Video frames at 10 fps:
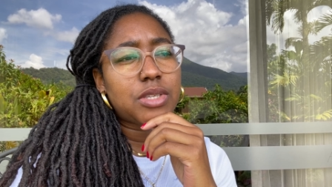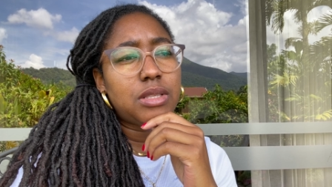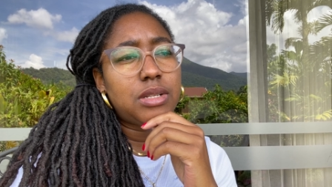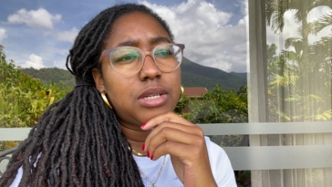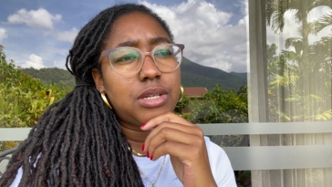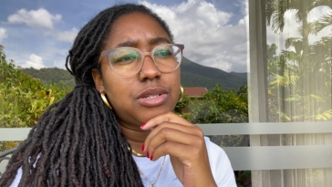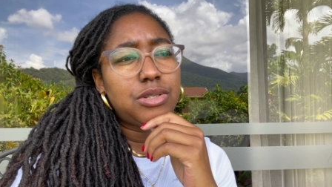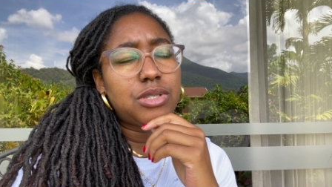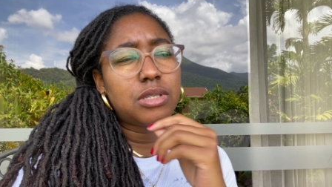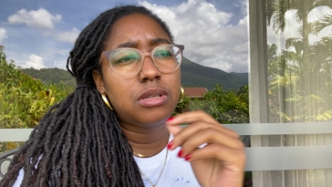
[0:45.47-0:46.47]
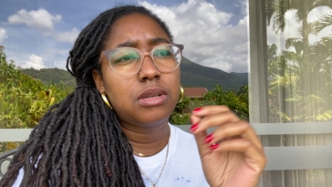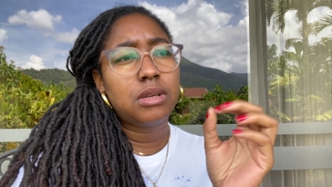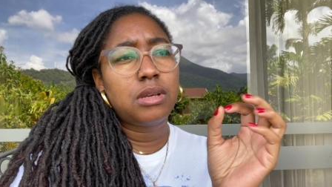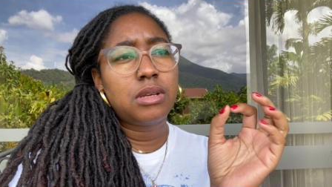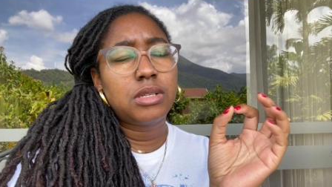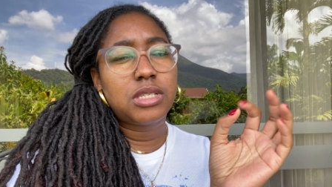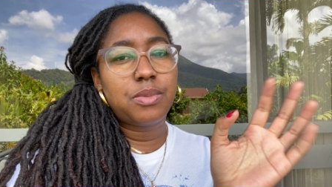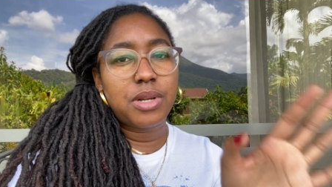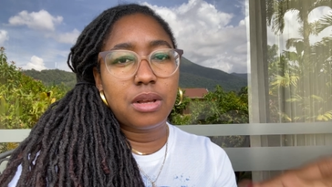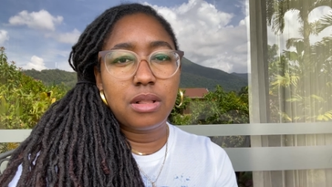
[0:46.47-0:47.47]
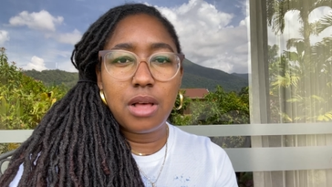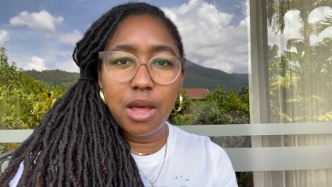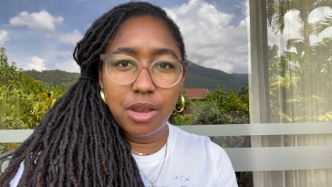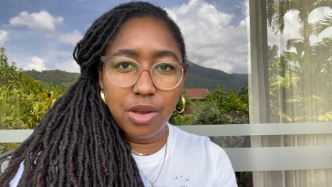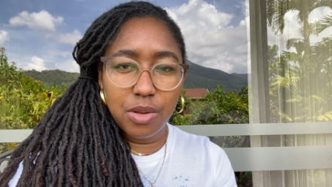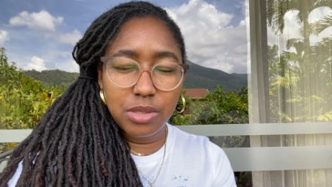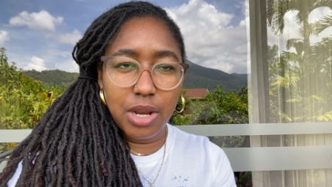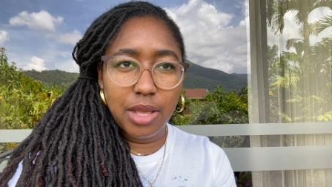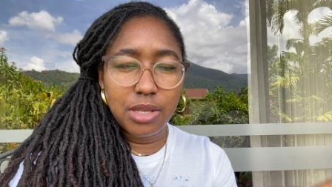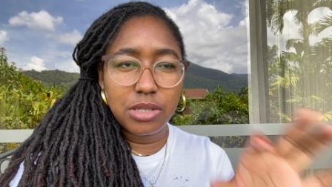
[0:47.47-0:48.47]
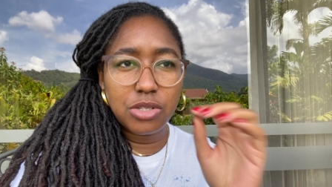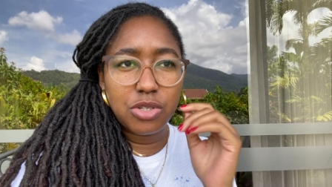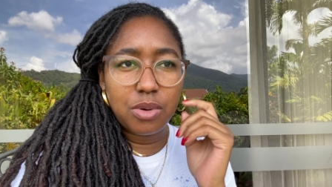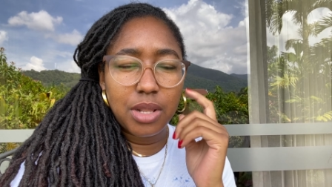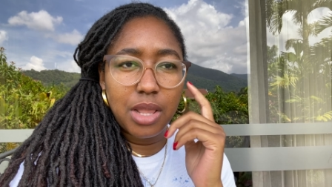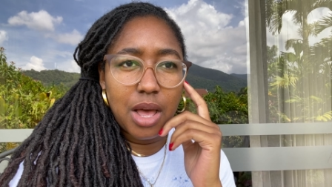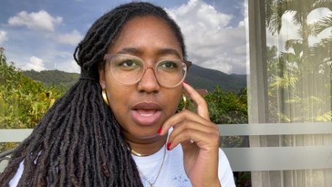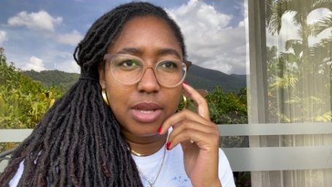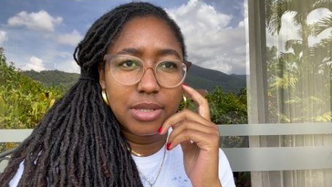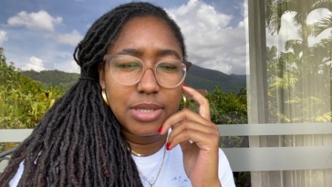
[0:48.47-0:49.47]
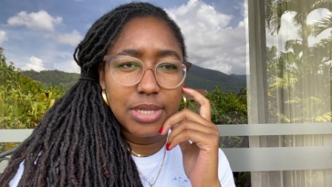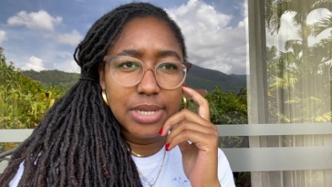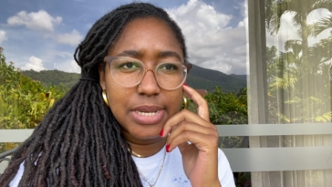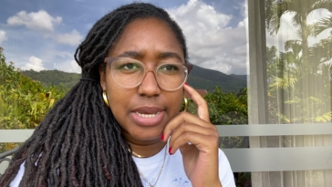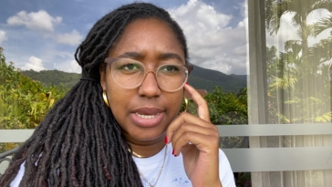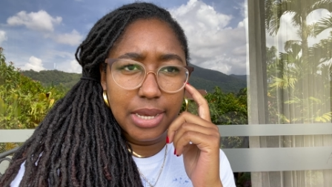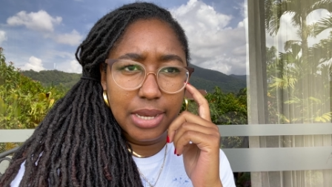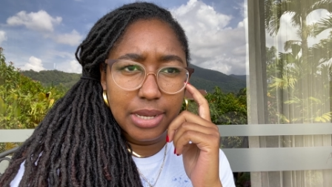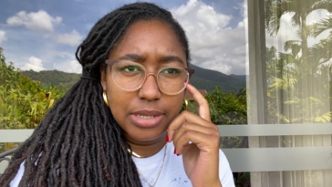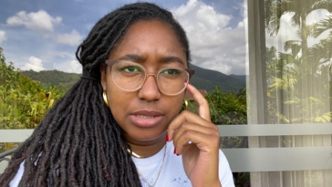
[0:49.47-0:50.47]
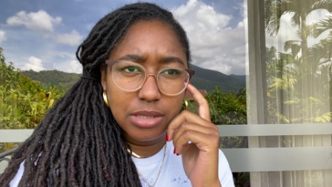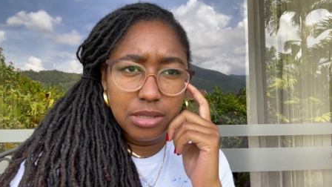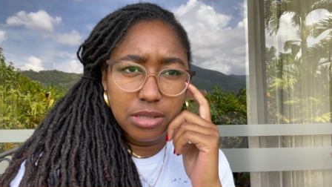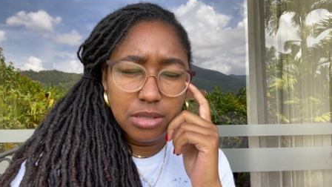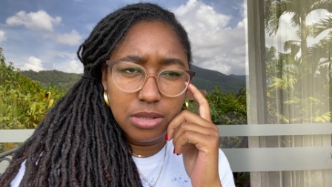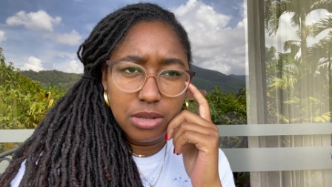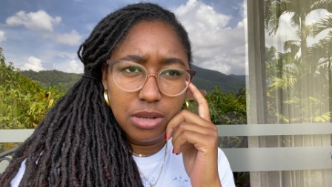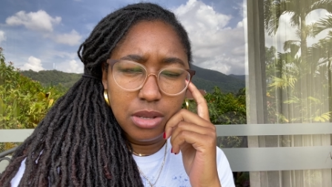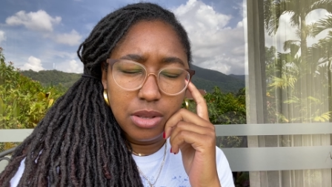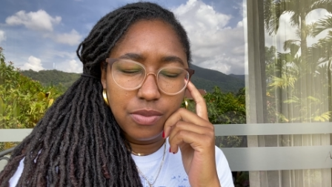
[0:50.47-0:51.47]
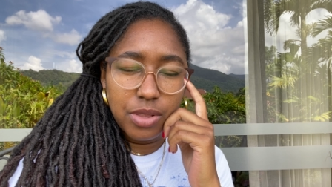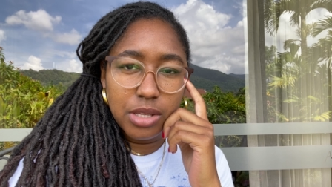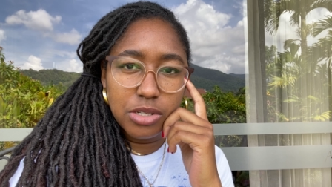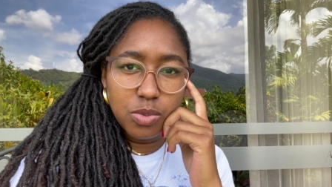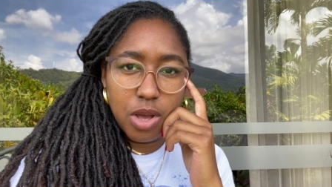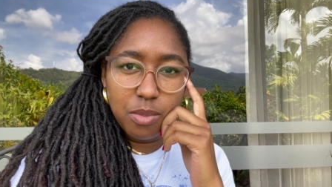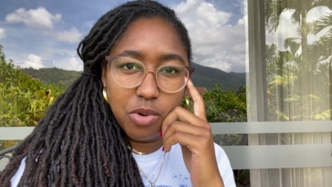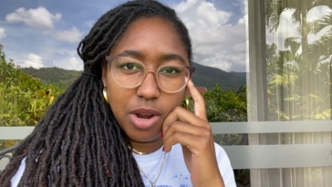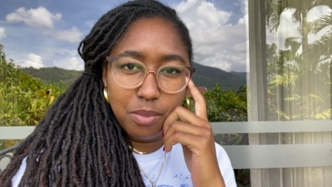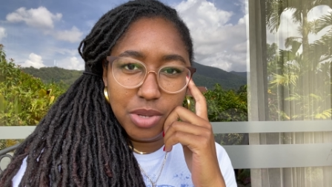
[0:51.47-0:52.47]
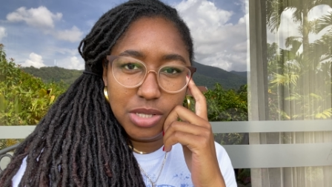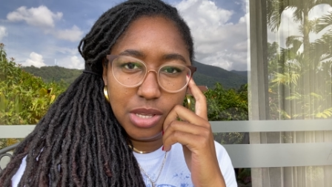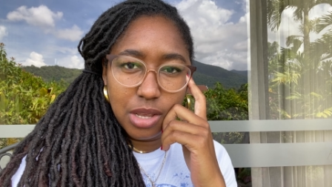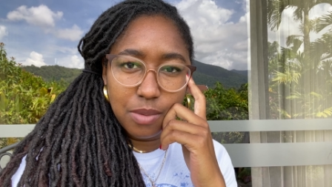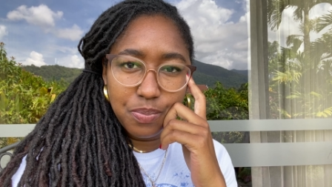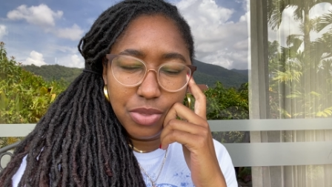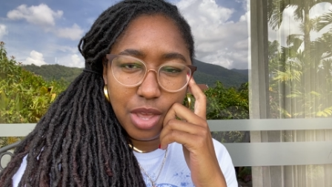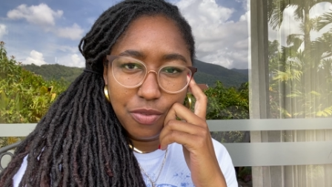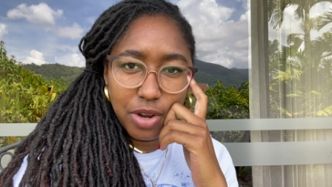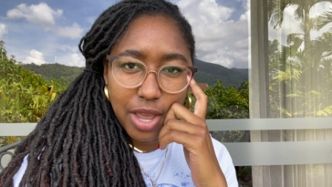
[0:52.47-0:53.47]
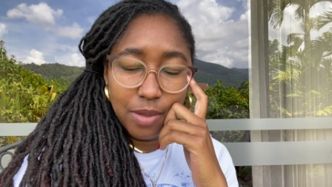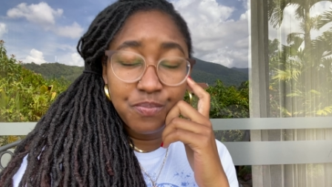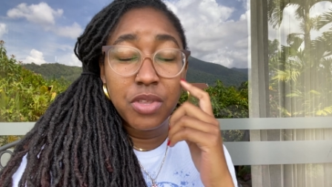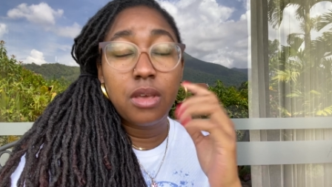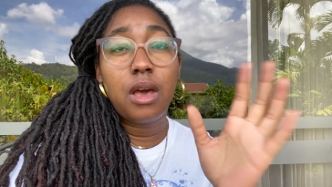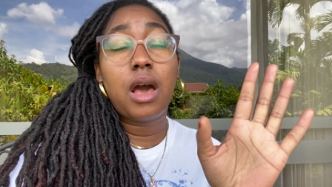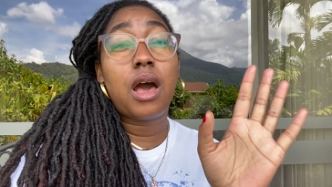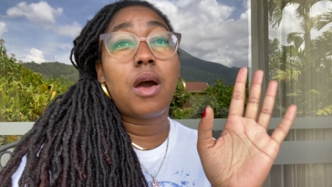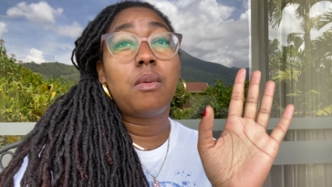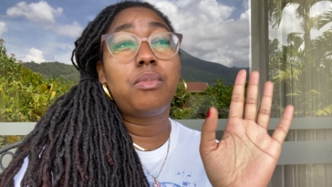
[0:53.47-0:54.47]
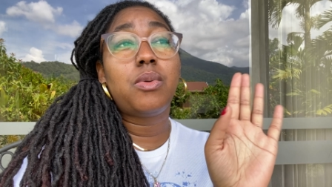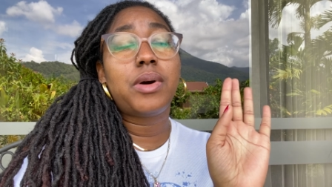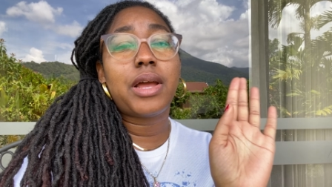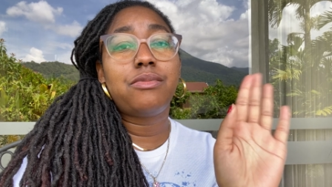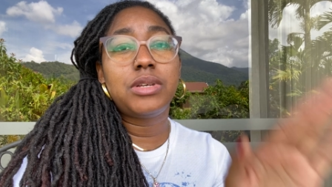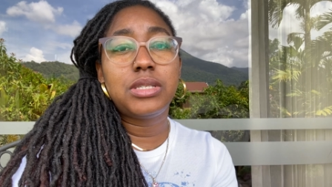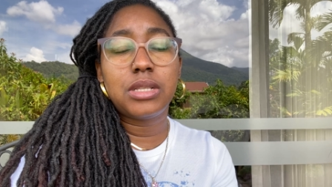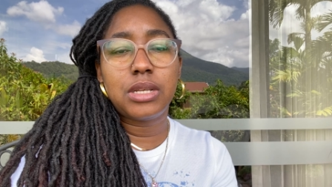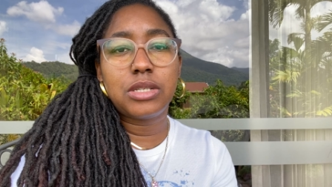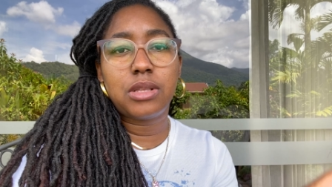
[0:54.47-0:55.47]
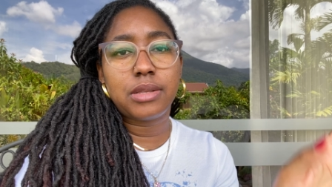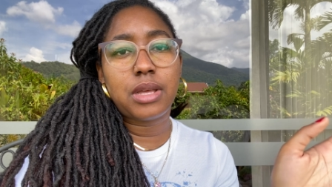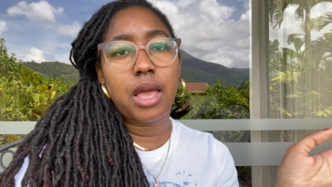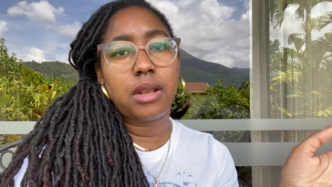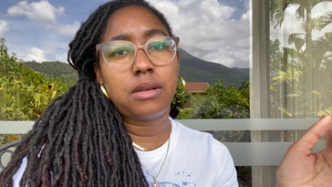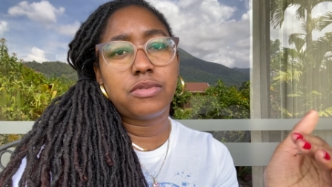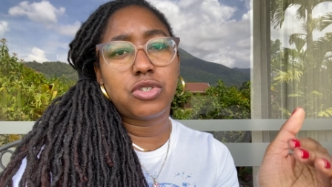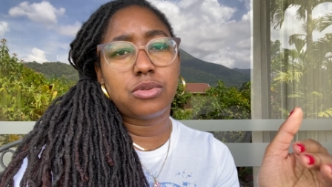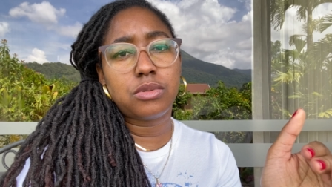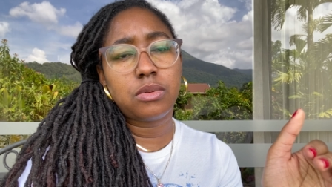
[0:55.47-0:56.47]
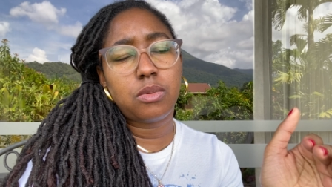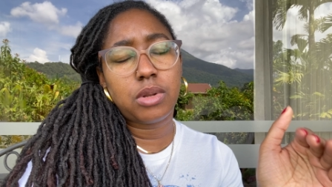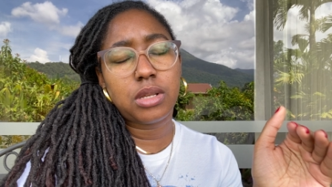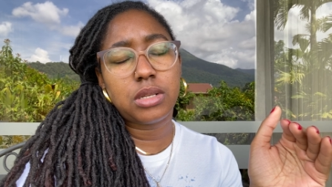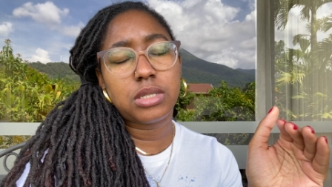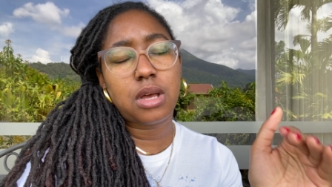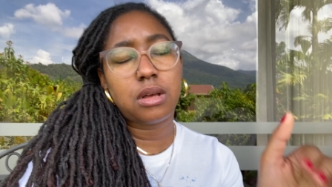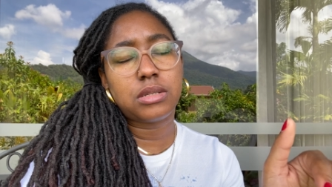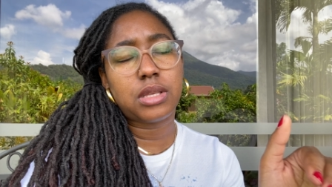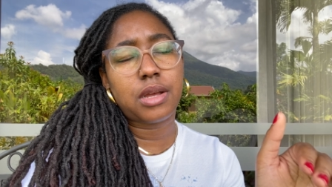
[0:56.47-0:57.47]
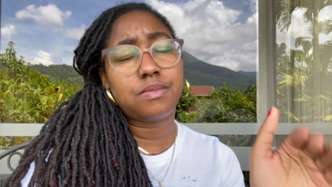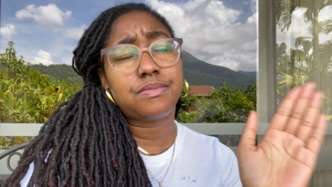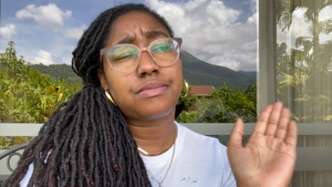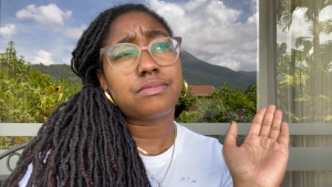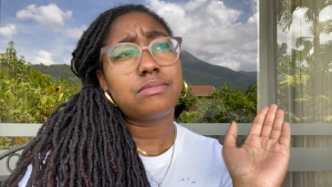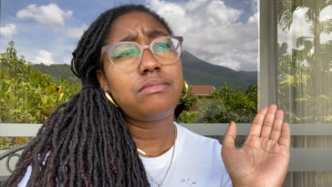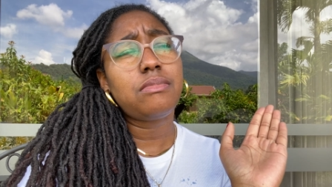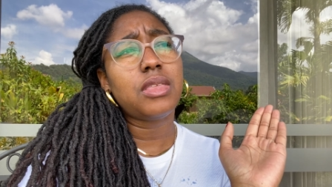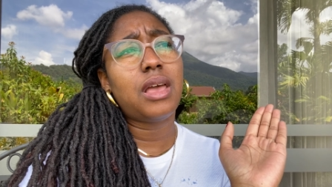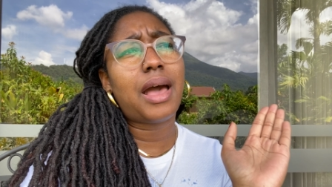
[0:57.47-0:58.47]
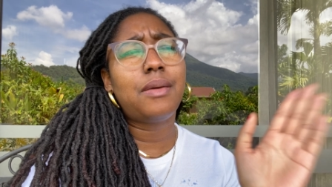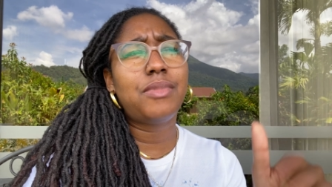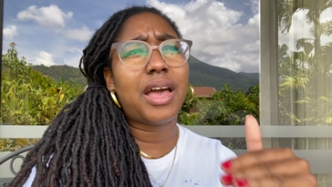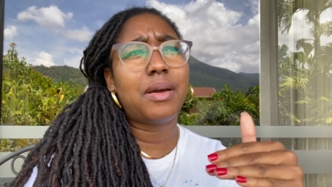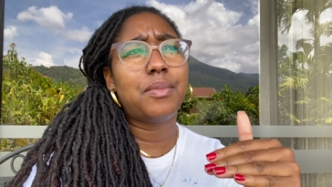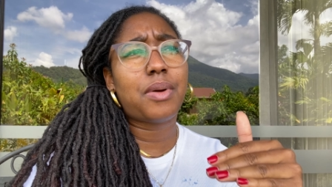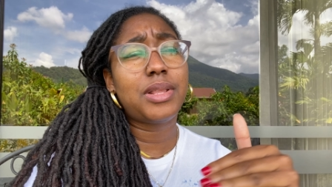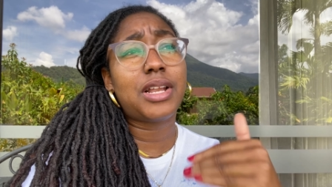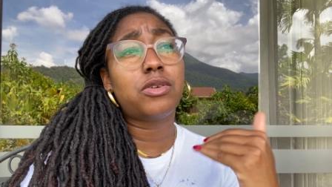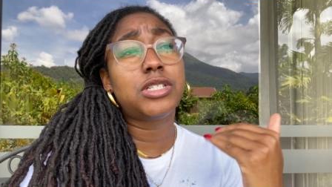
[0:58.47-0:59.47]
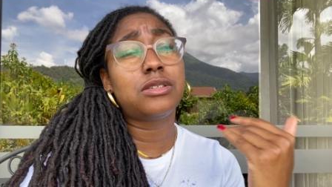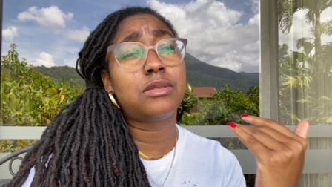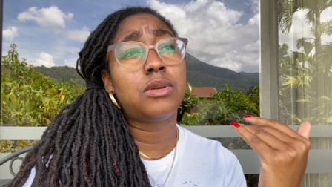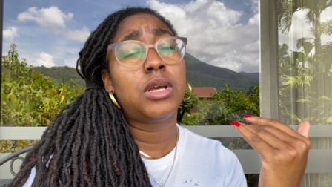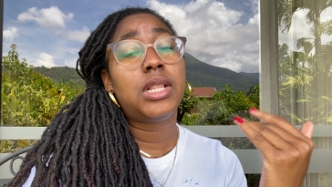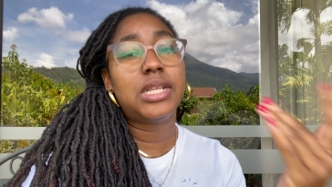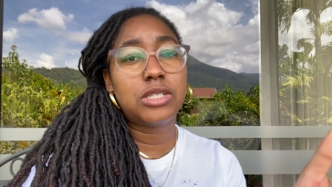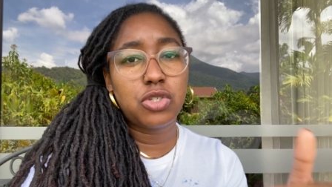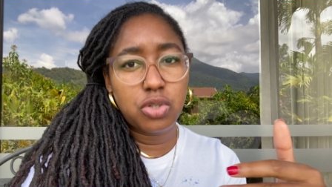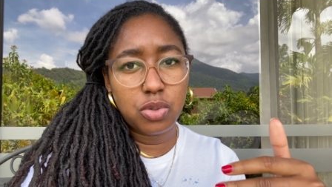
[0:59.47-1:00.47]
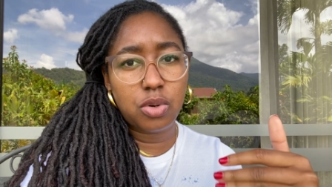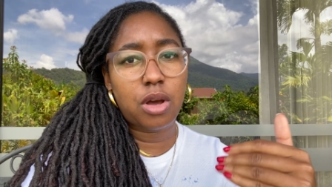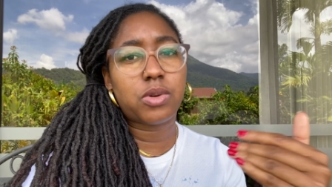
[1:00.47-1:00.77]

then there's Sabrina Claudio that I listen to a lot and I feel like there's one more I'm missing. I forget. Uh, but what I recently, so like the end of June, one of the songs that I'm probably not going to listen to on